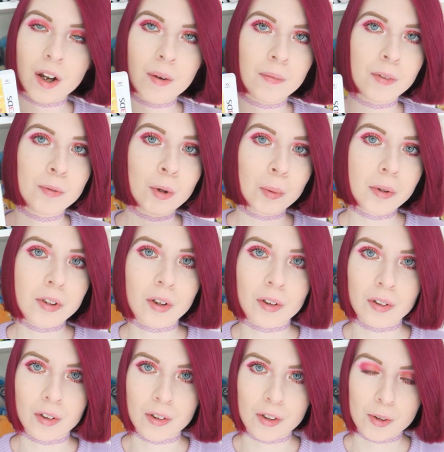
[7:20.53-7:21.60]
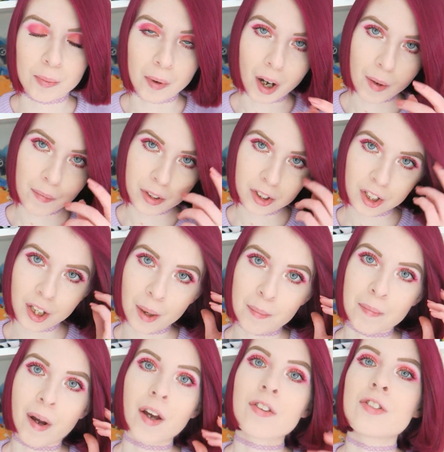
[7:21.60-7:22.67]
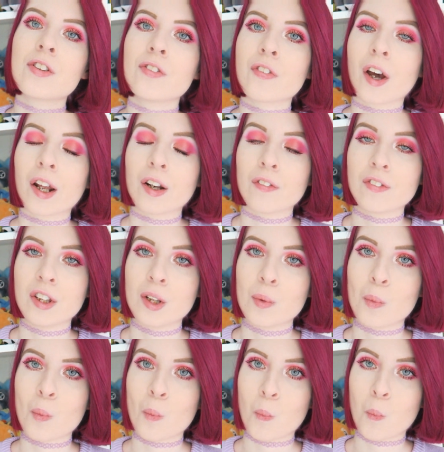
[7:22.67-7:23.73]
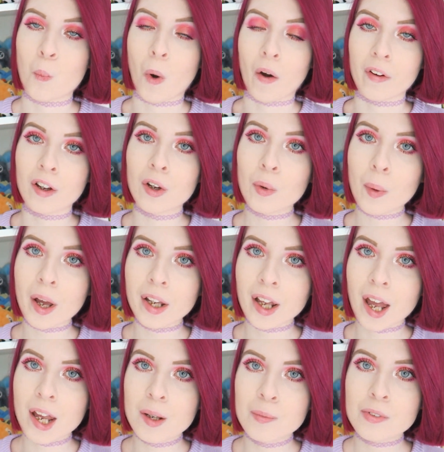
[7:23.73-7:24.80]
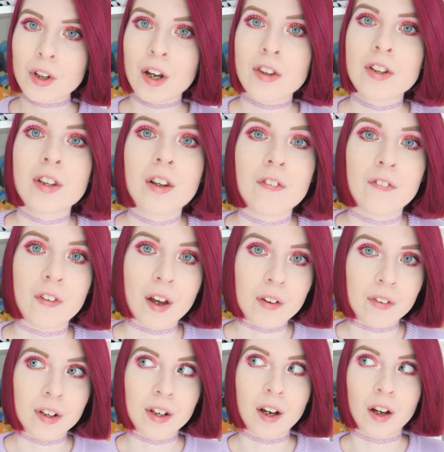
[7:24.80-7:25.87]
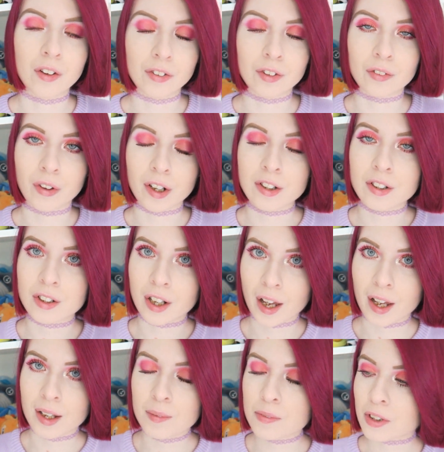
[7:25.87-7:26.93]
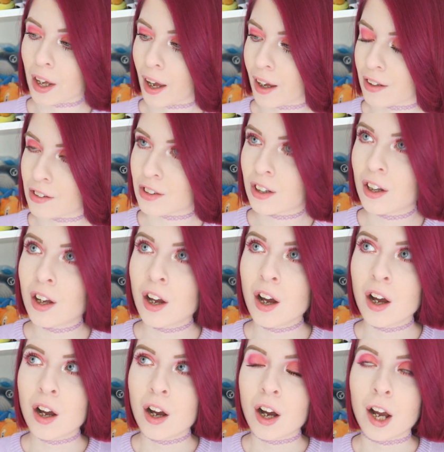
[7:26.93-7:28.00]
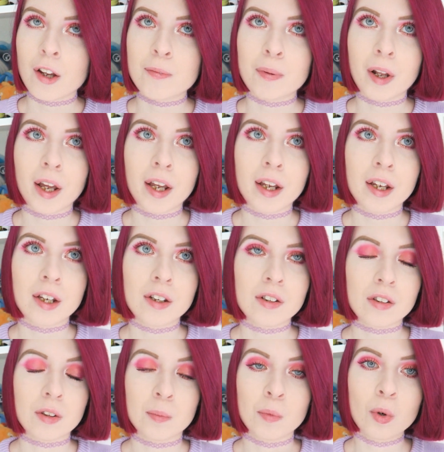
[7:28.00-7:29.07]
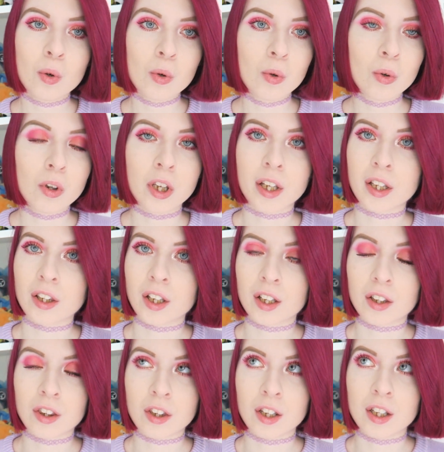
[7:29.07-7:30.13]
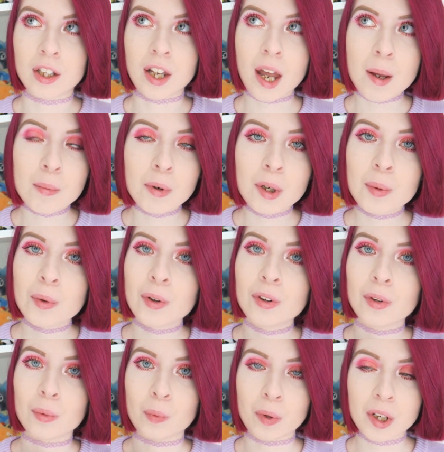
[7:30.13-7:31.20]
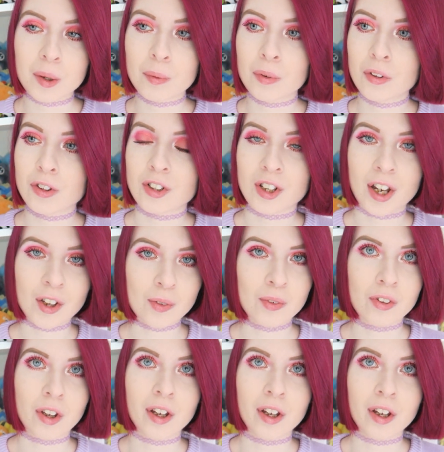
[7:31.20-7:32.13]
You probably don't know this, but I'm actually a massive fan of the WarioWare games. I think they're very underrated games, and I've played them all, the Game Boy one, the Wii one, DS ones.